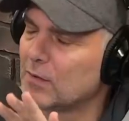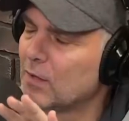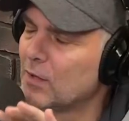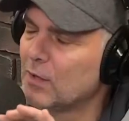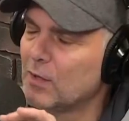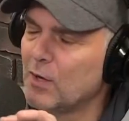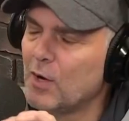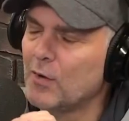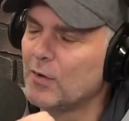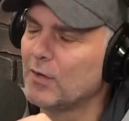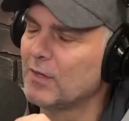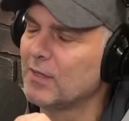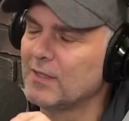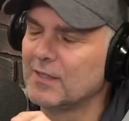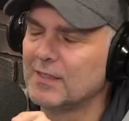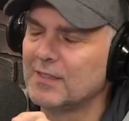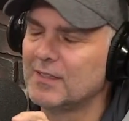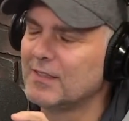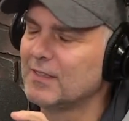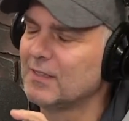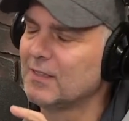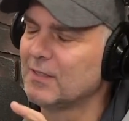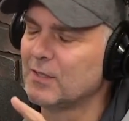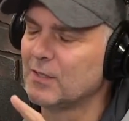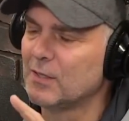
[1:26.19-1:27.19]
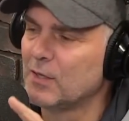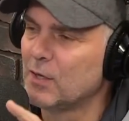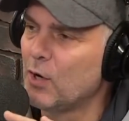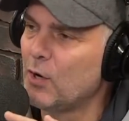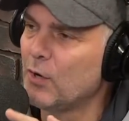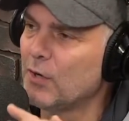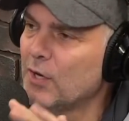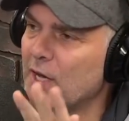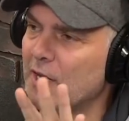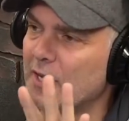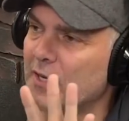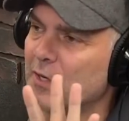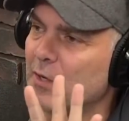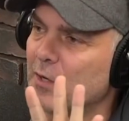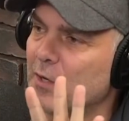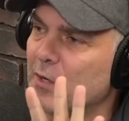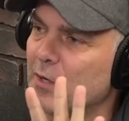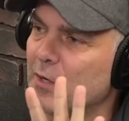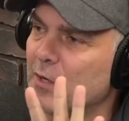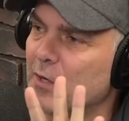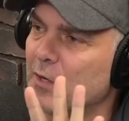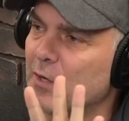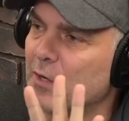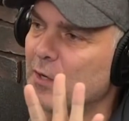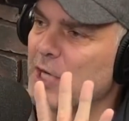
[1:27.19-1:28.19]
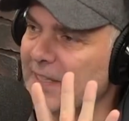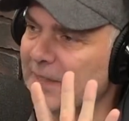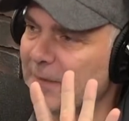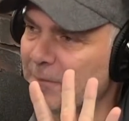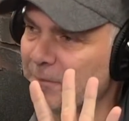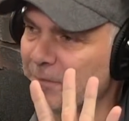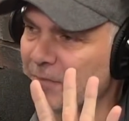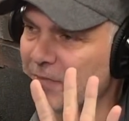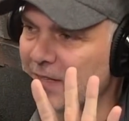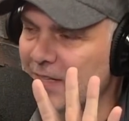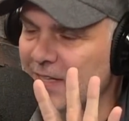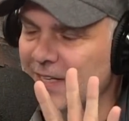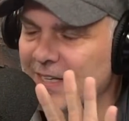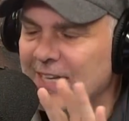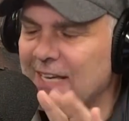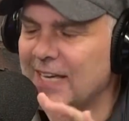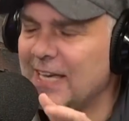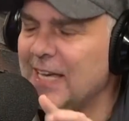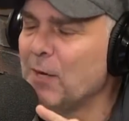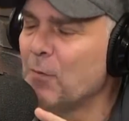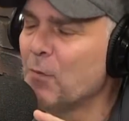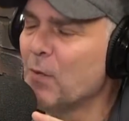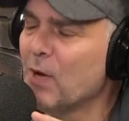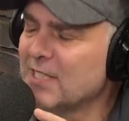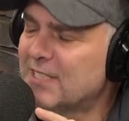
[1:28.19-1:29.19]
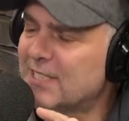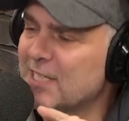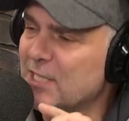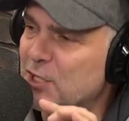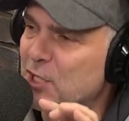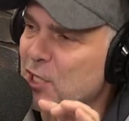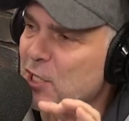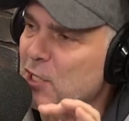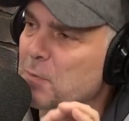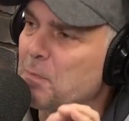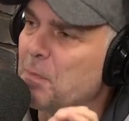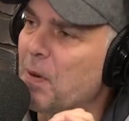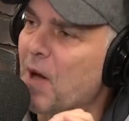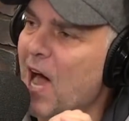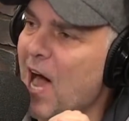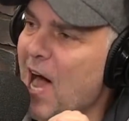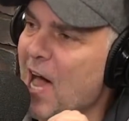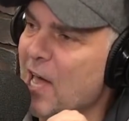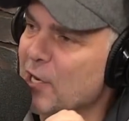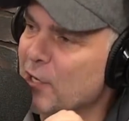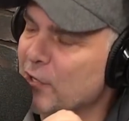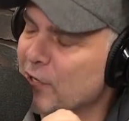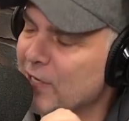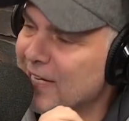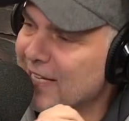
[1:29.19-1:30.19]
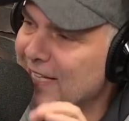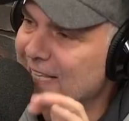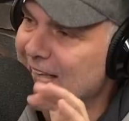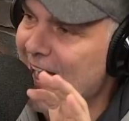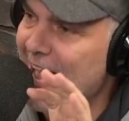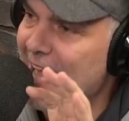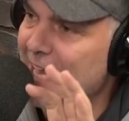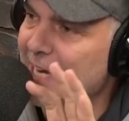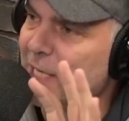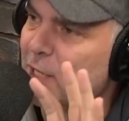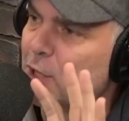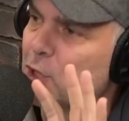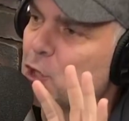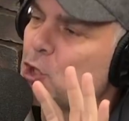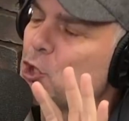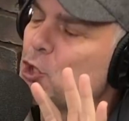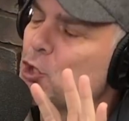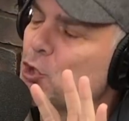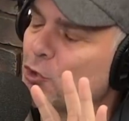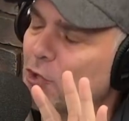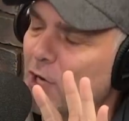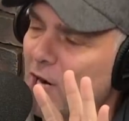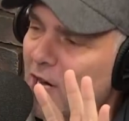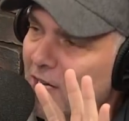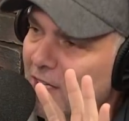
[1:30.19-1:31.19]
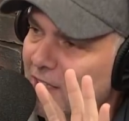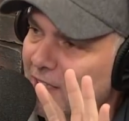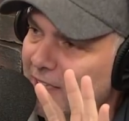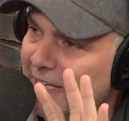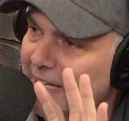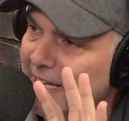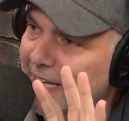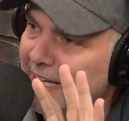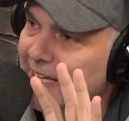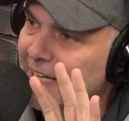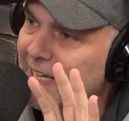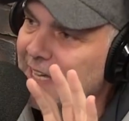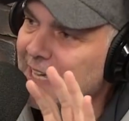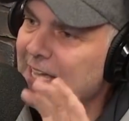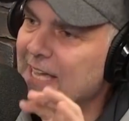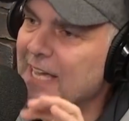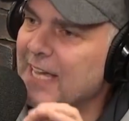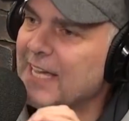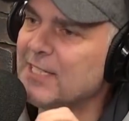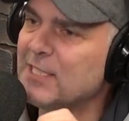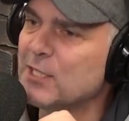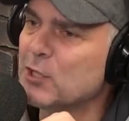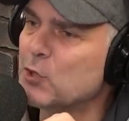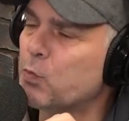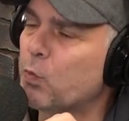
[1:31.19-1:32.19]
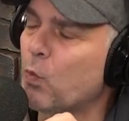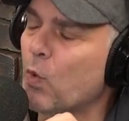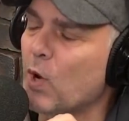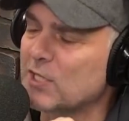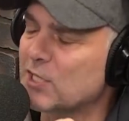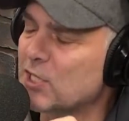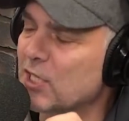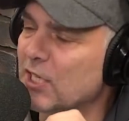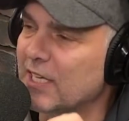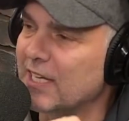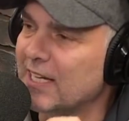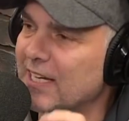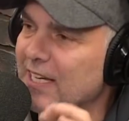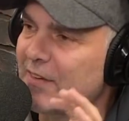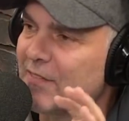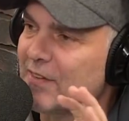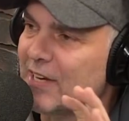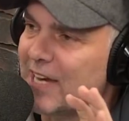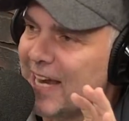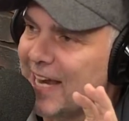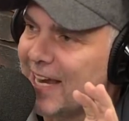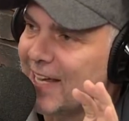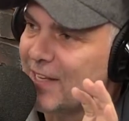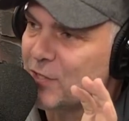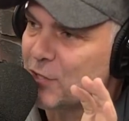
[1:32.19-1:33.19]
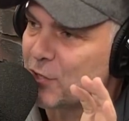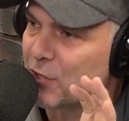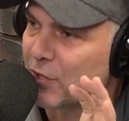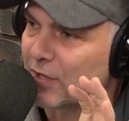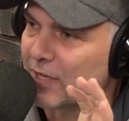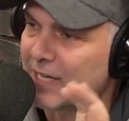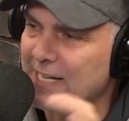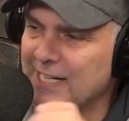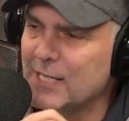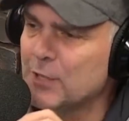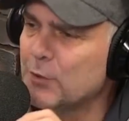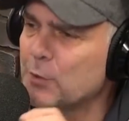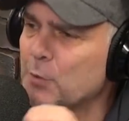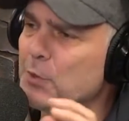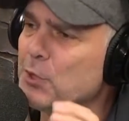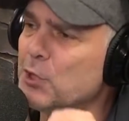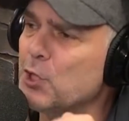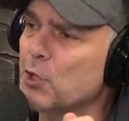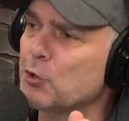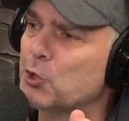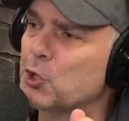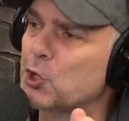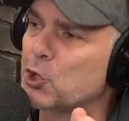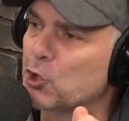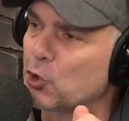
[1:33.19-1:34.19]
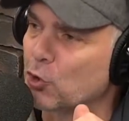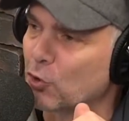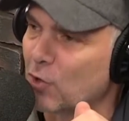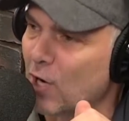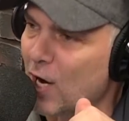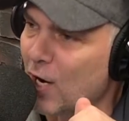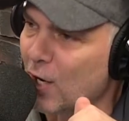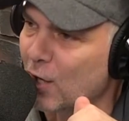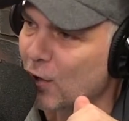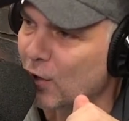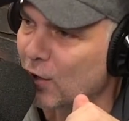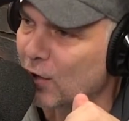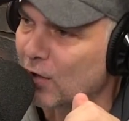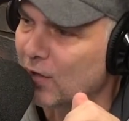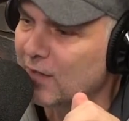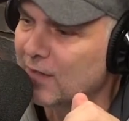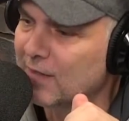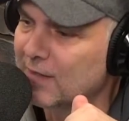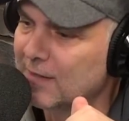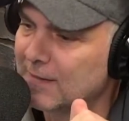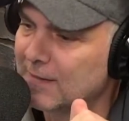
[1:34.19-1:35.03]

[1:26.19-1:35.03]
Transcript: and he struggles, he's going to football. He wasn't just pondering that and struggling. He just wasn't going to give an answer. He didn't, I understand no struggle. That, but I